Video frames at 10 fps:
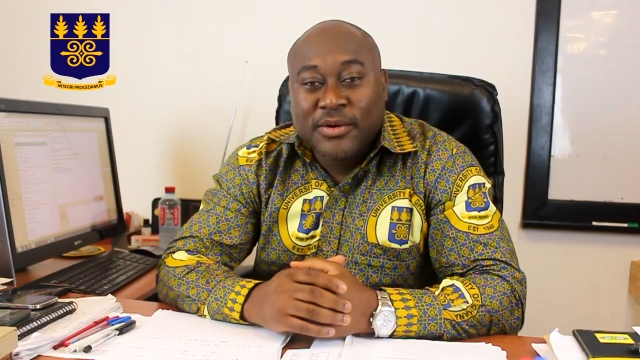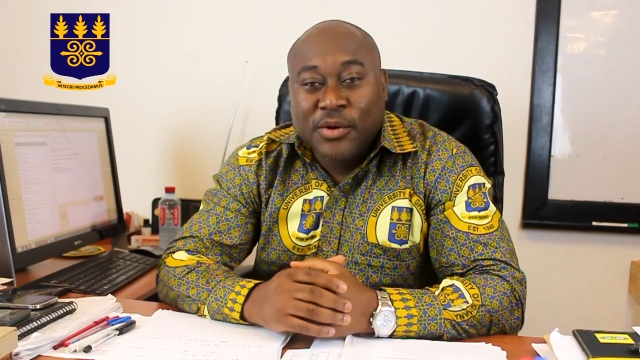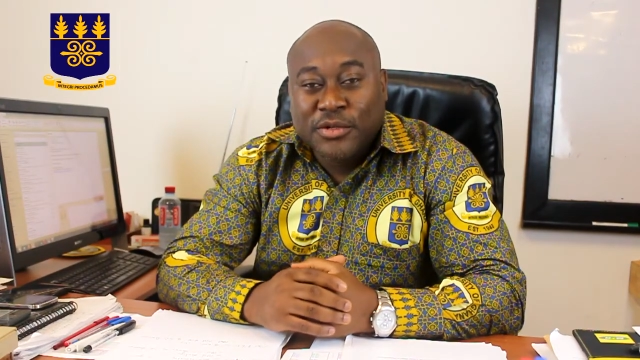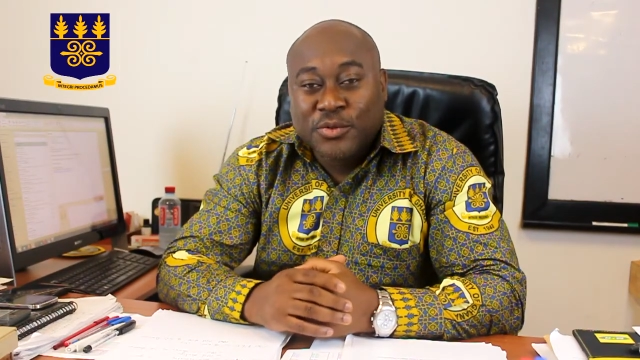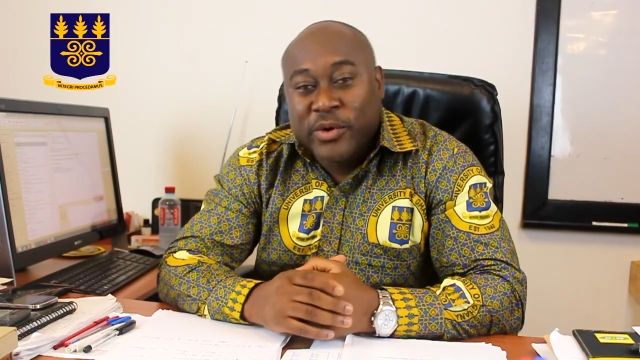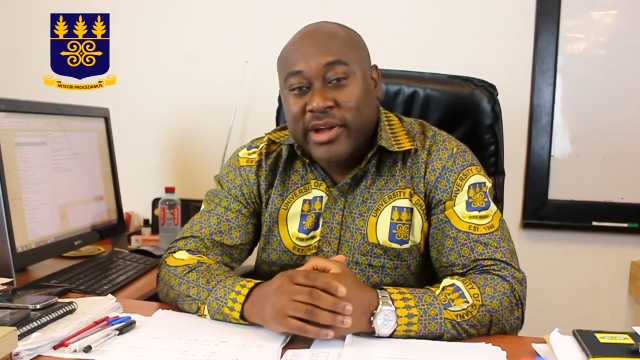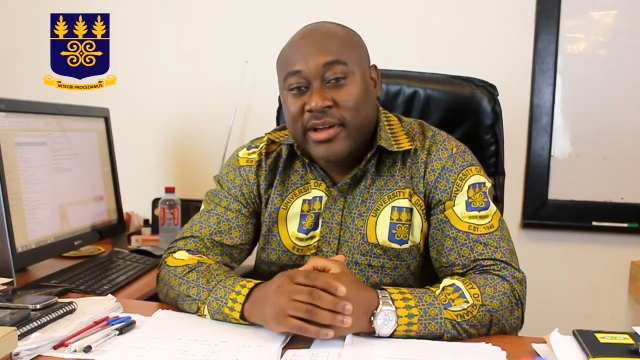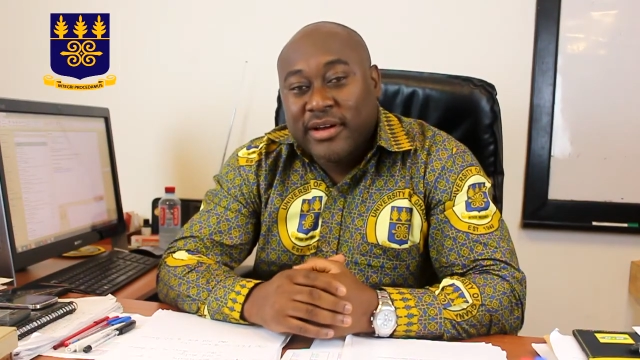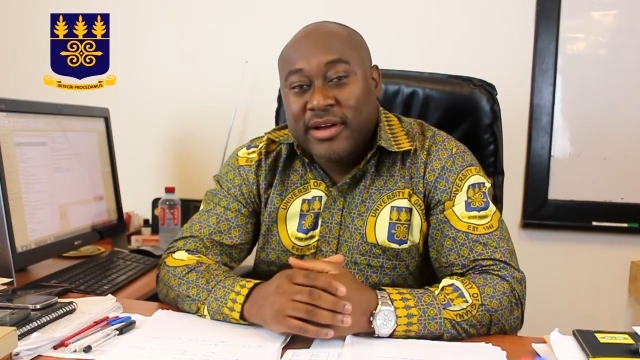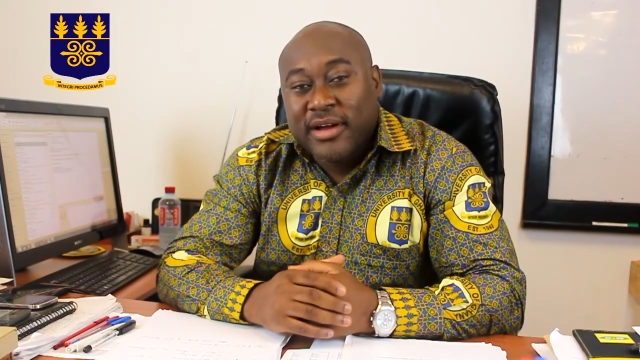coursework
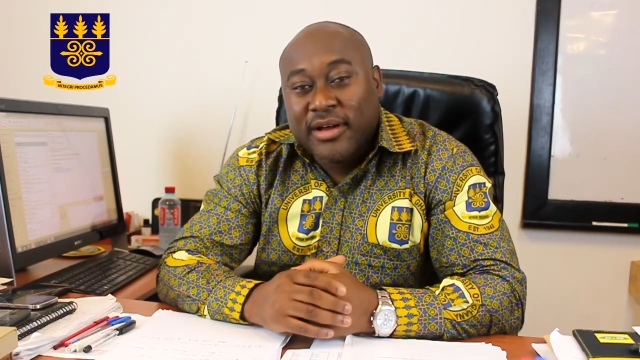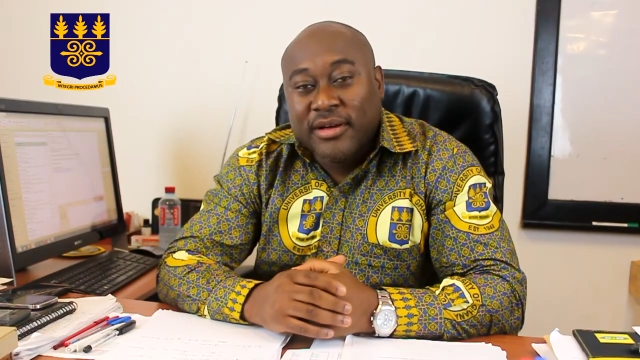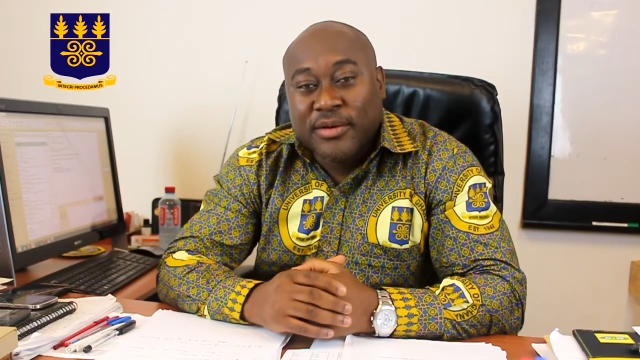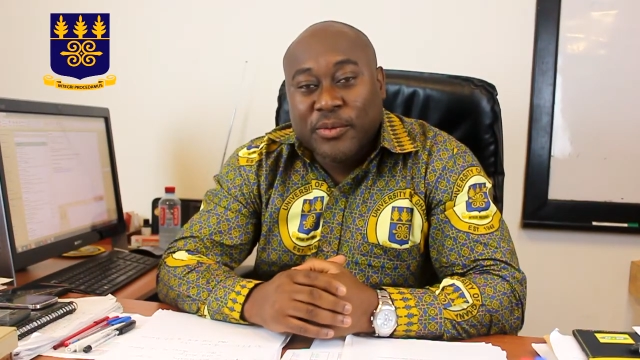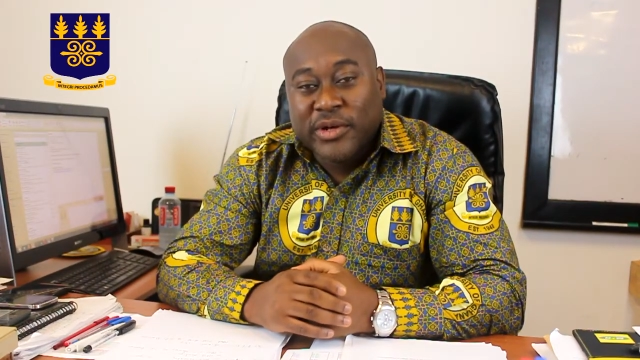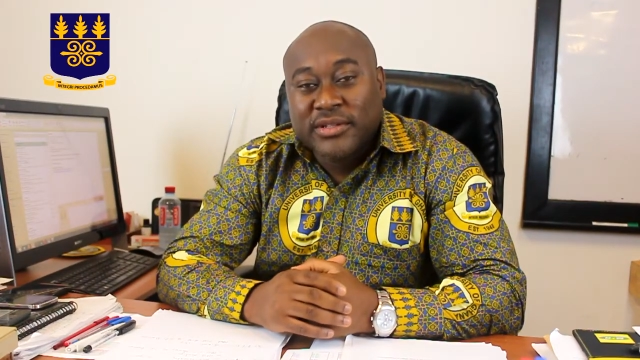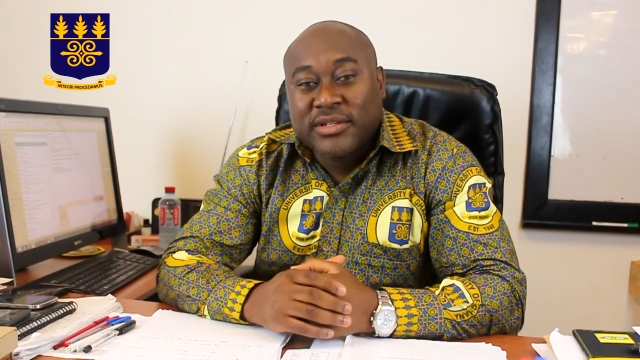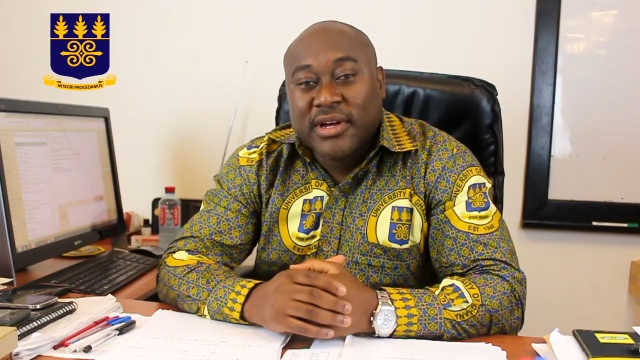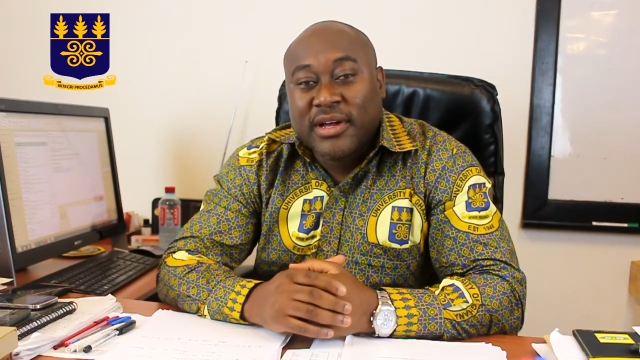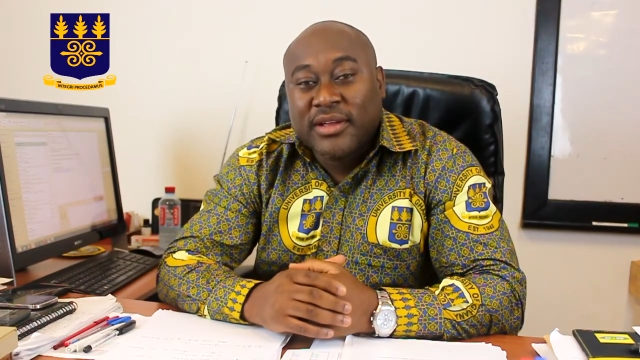with
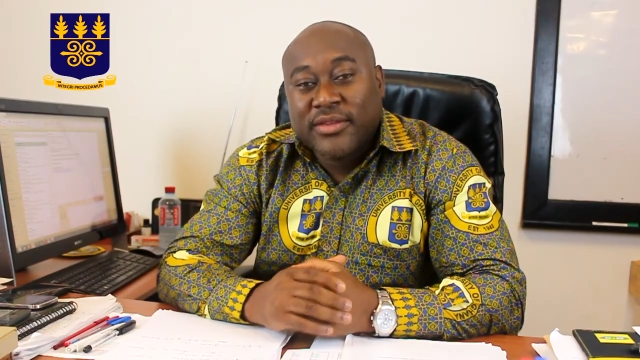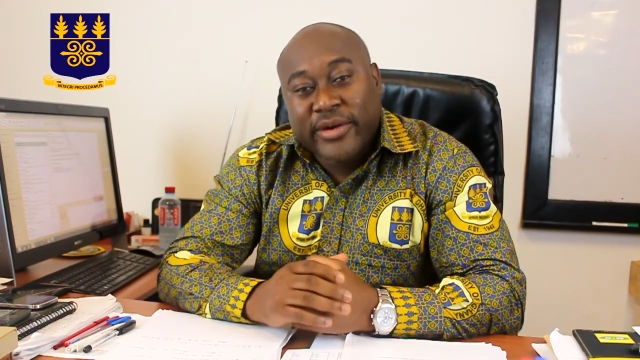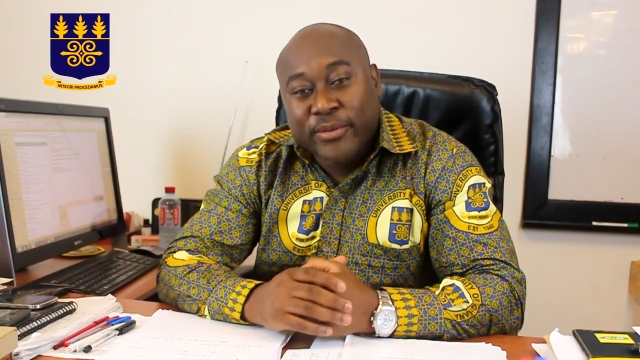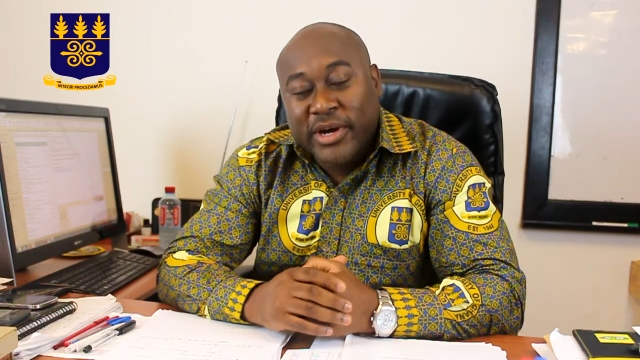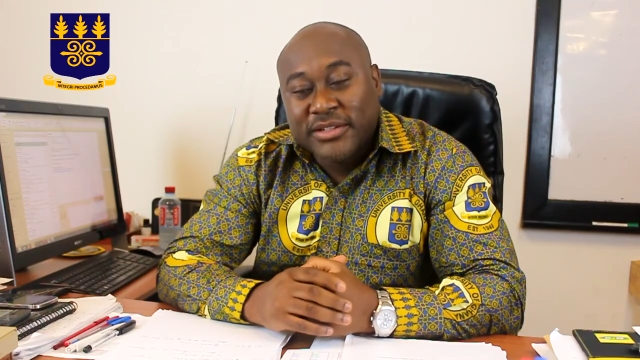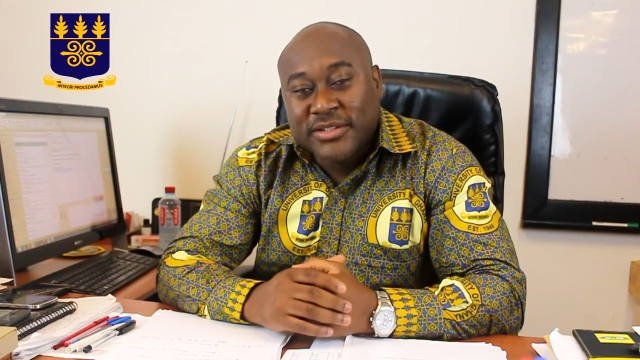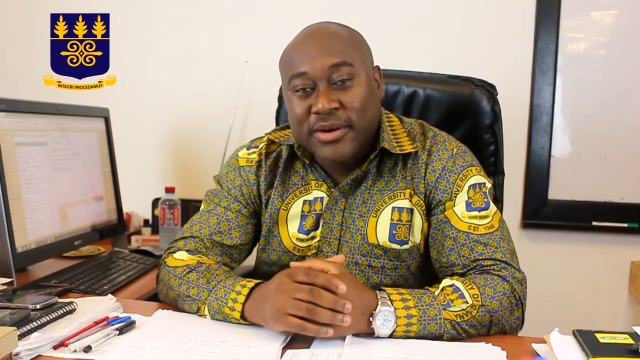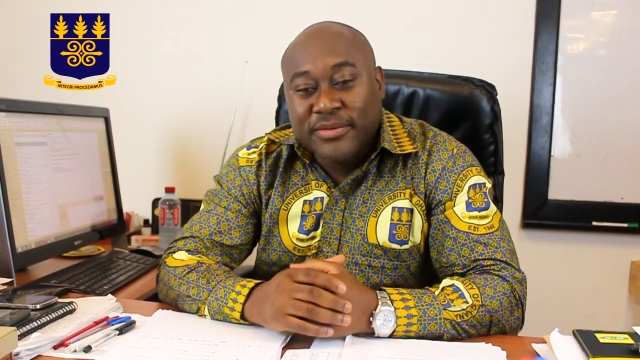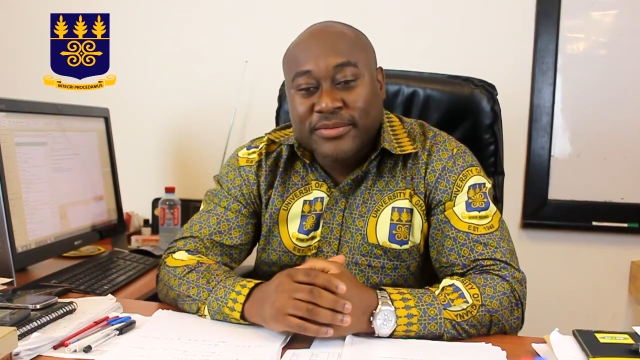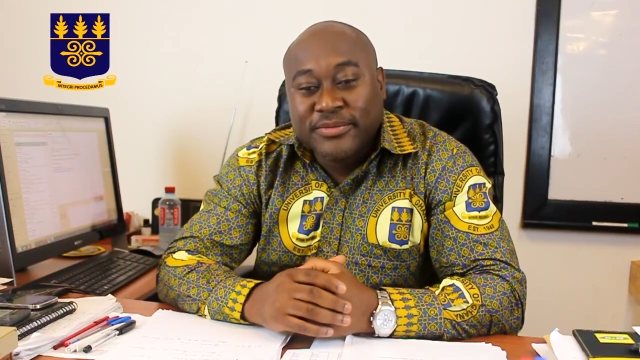uh, three months
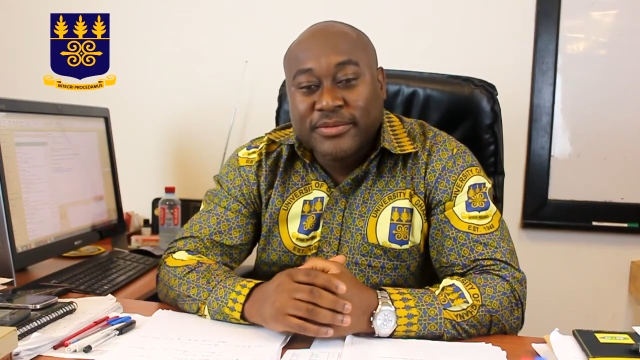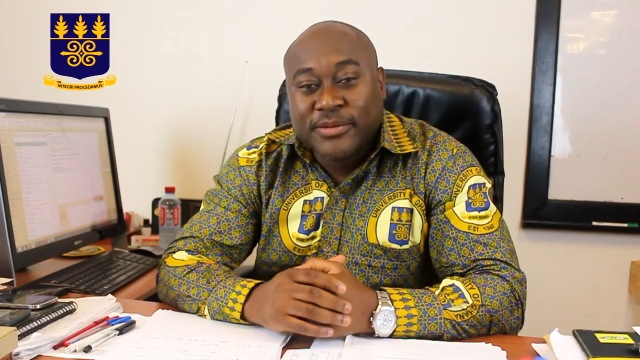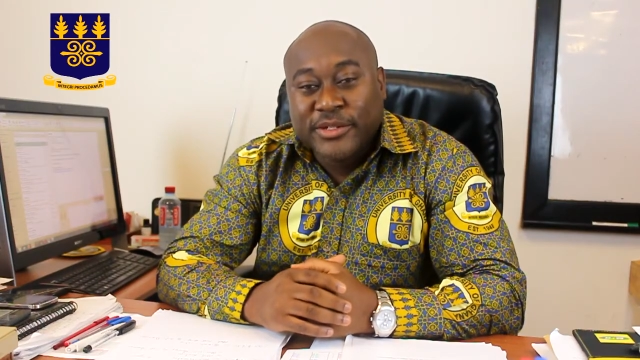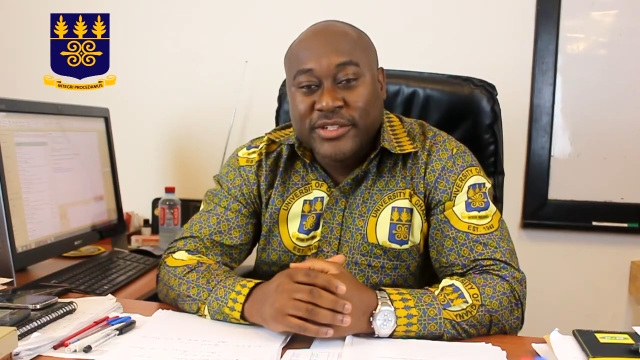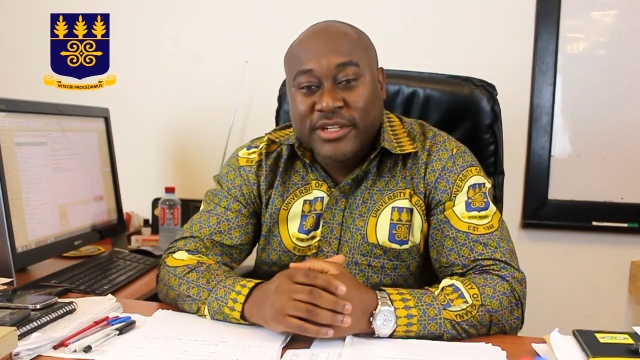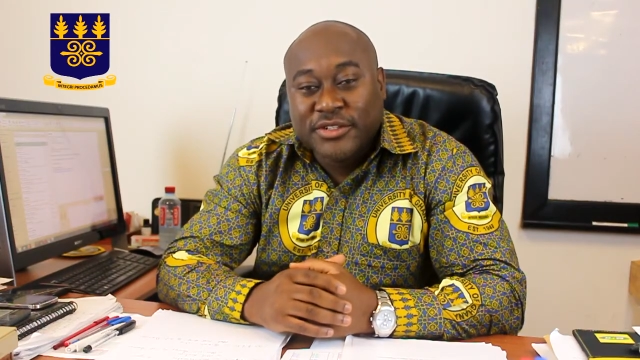of research.